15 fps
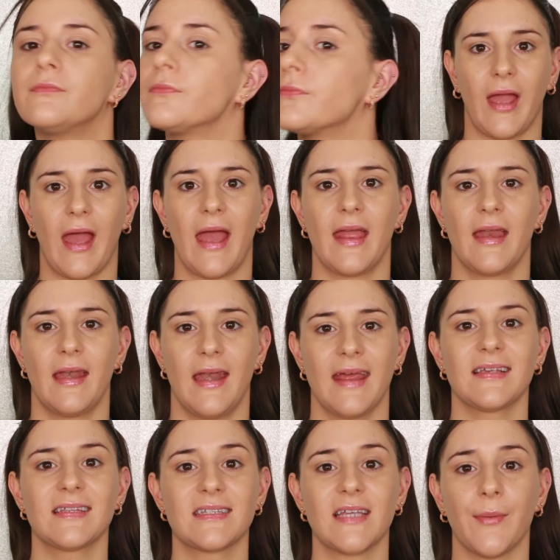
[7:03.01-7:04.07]
Okay,
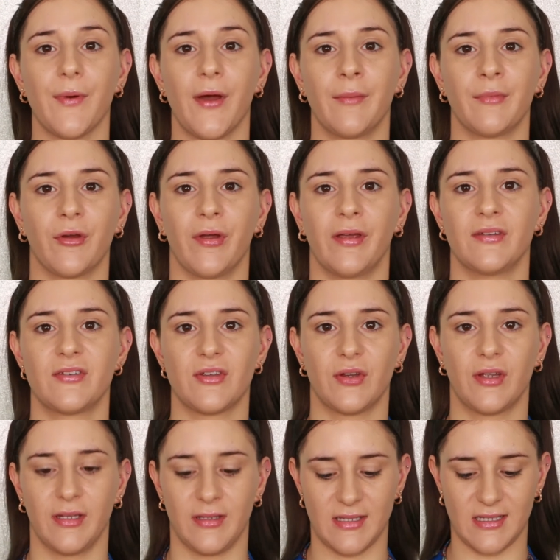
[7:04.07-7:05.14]
next up I'm going to
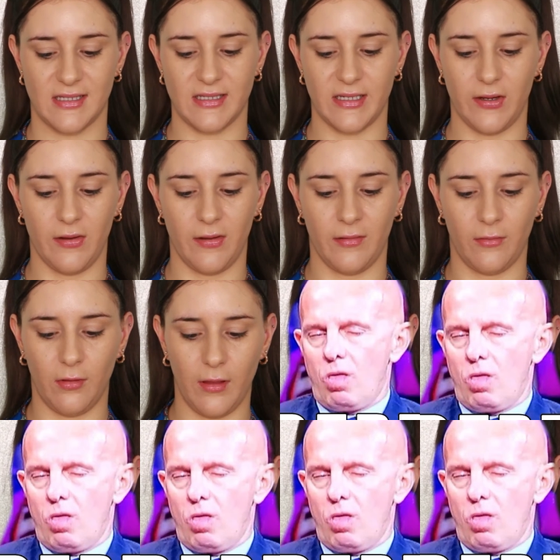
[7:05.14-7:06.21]
conceal
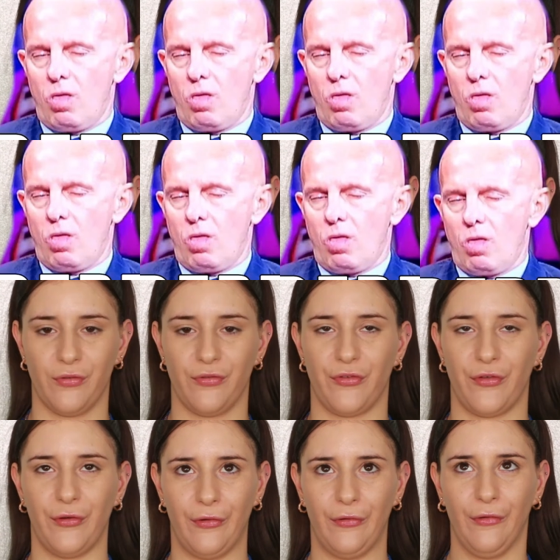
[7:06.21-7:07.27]

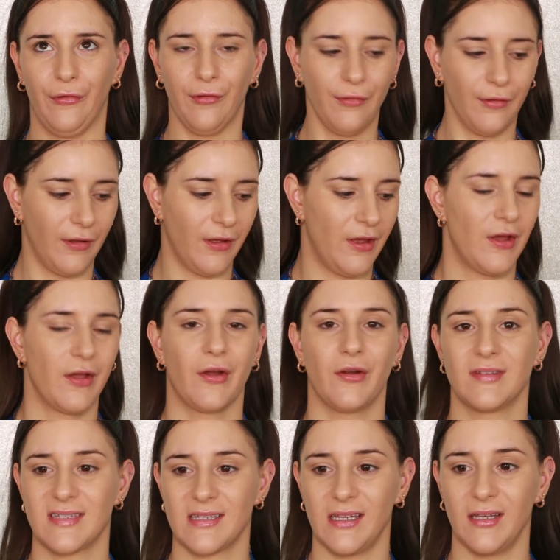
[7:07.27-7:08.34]

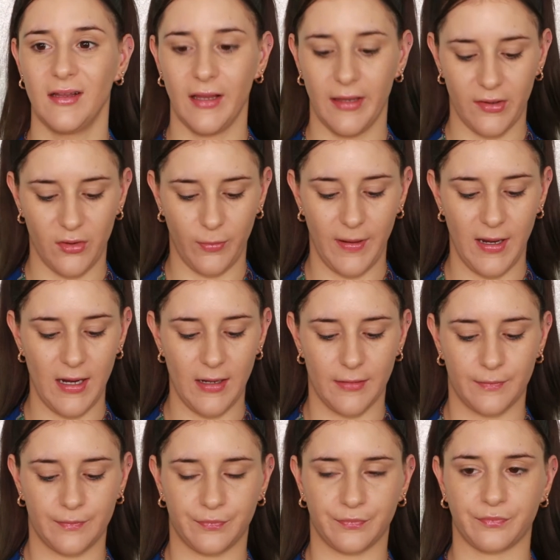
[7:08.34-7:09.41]
a little bit
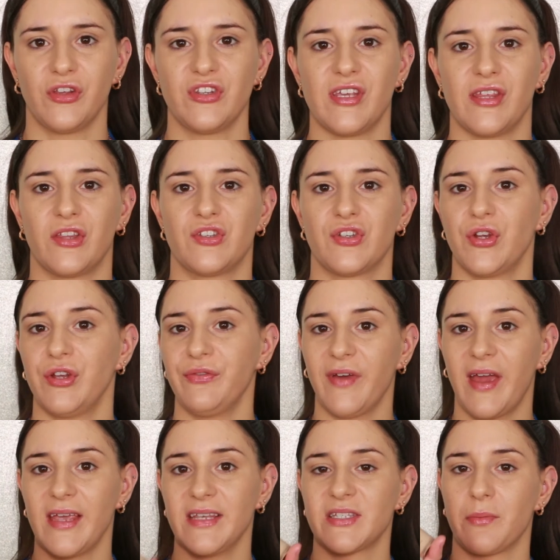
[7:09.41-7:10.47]
using the Too
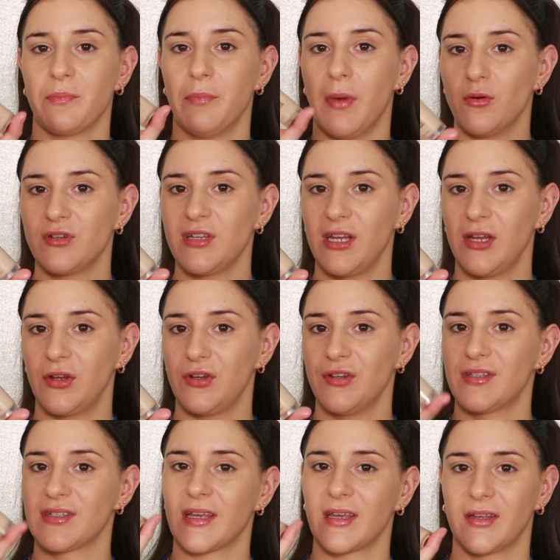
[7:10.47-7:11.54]
Faced
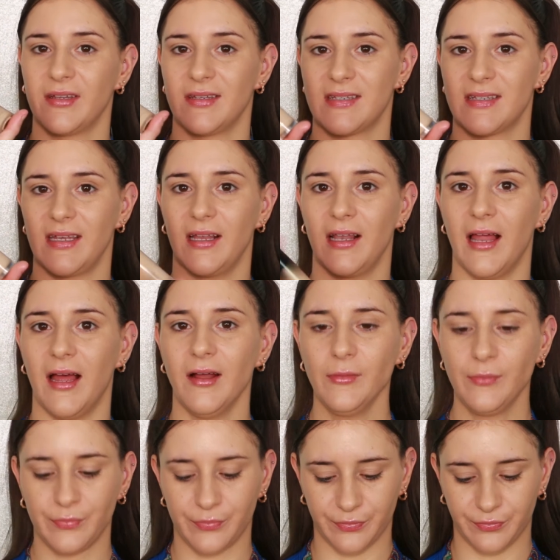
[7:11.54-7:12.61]
Multi-Use Concealer,
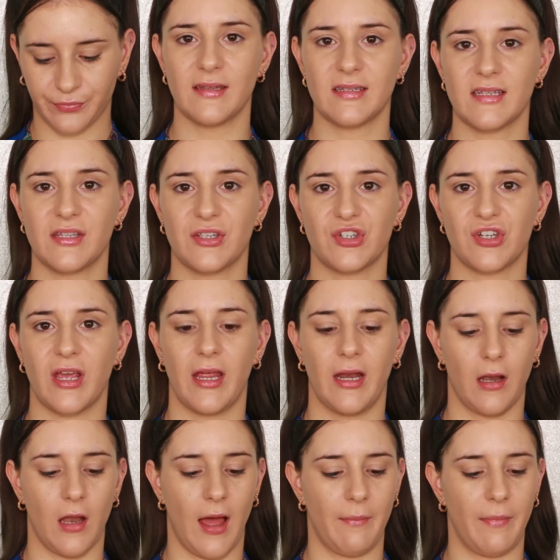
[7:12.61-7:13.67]
and this is the shade
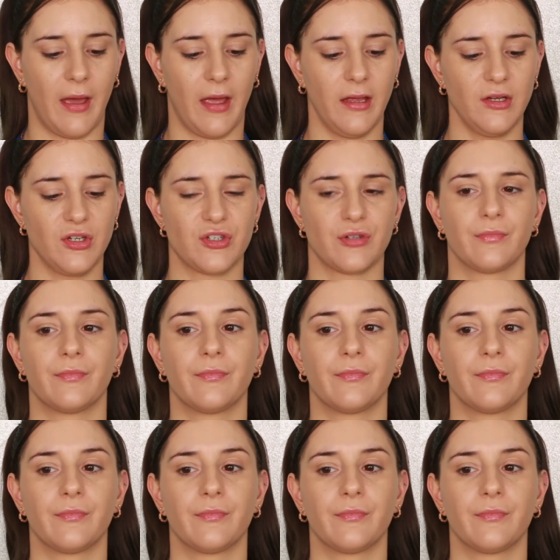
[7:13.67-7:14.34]
Light Beige.